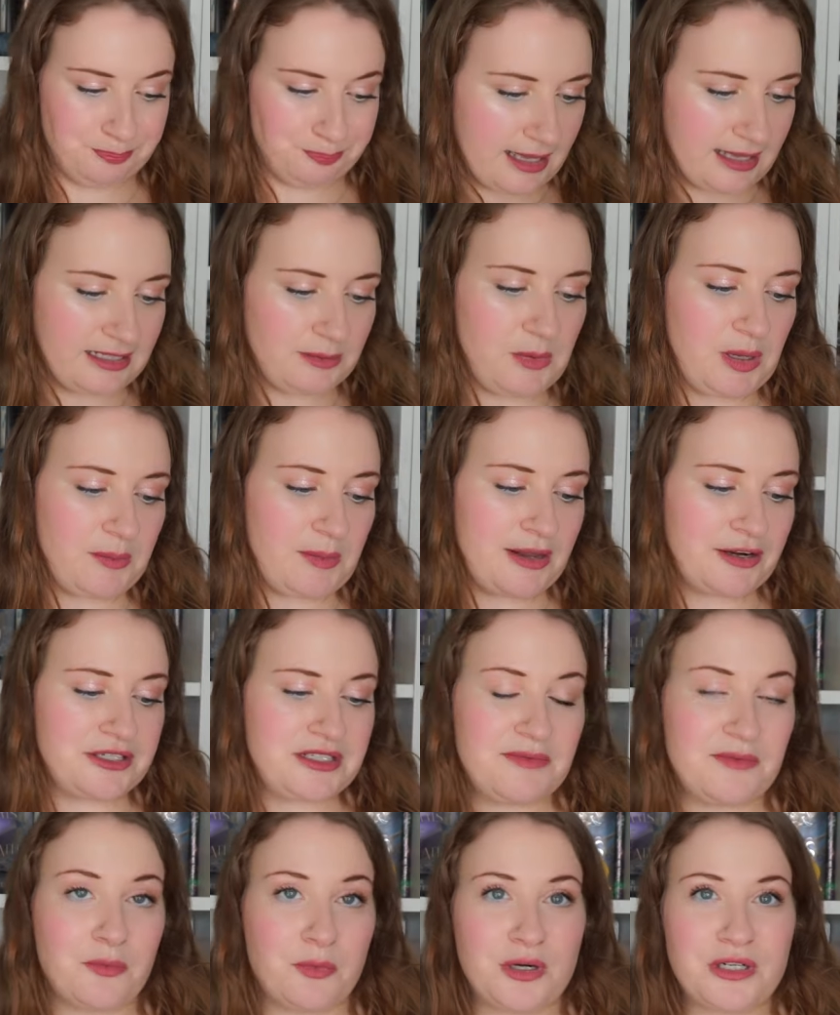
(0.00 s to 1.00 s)
And to make matters
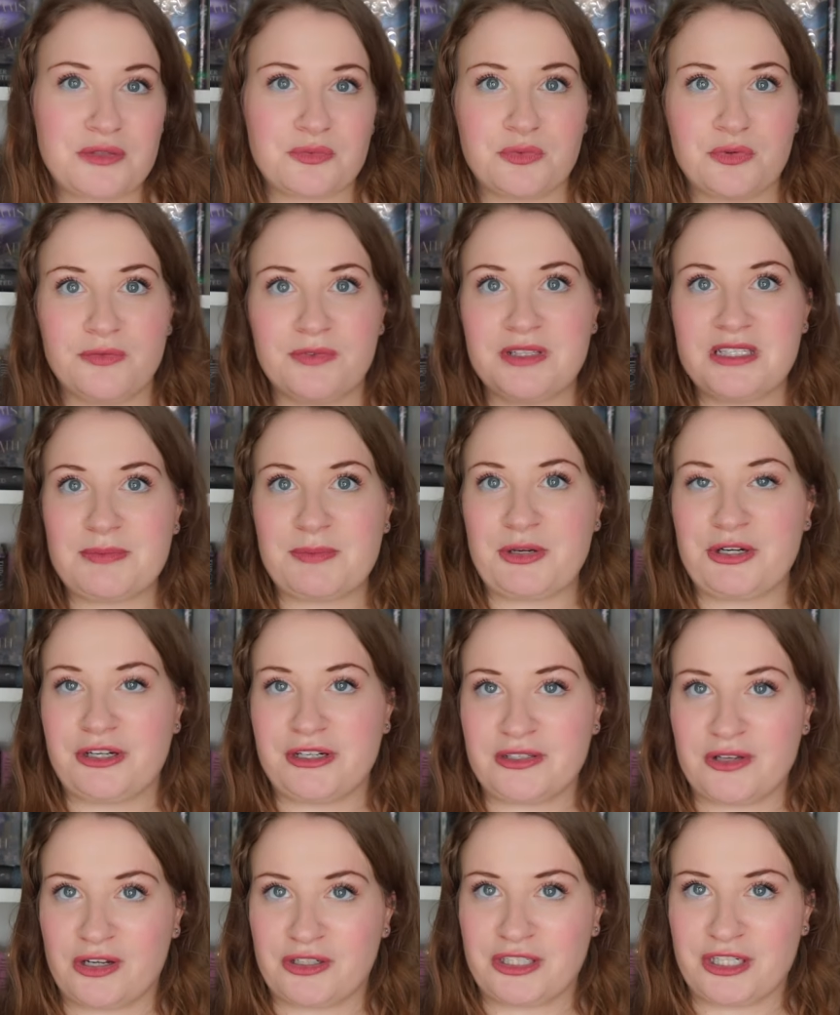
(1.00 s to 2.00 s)
even worse, Reuven's spirit
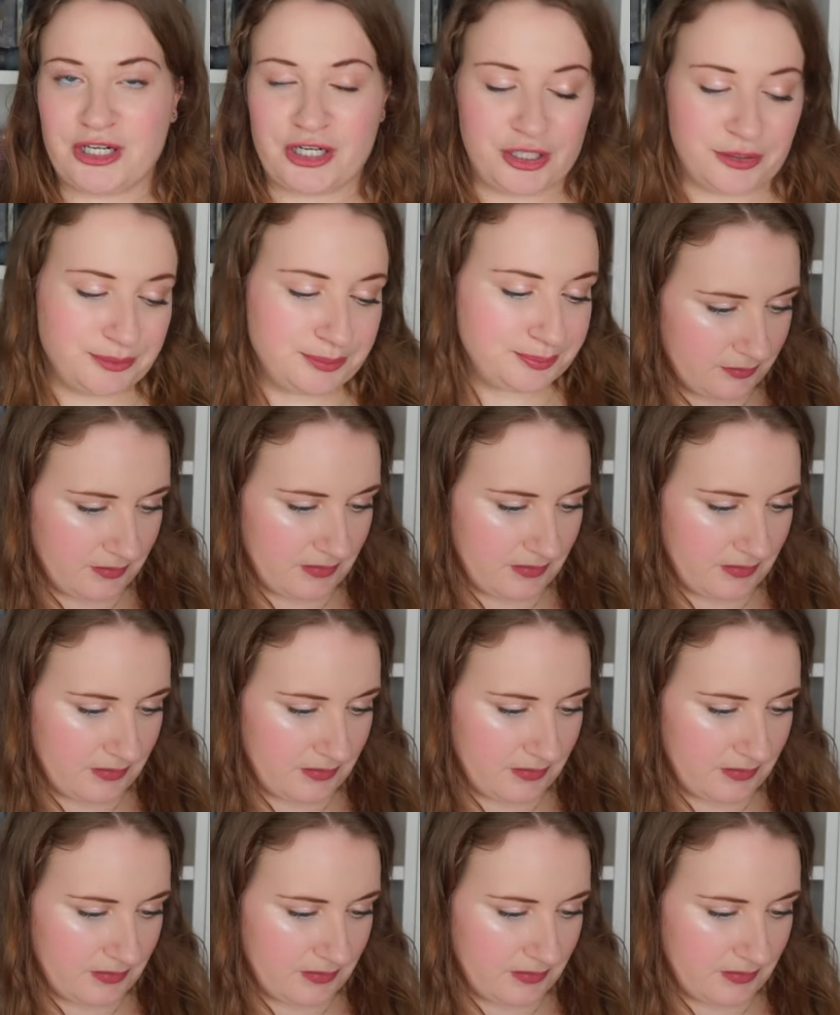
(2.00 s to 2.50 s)
is haunting her.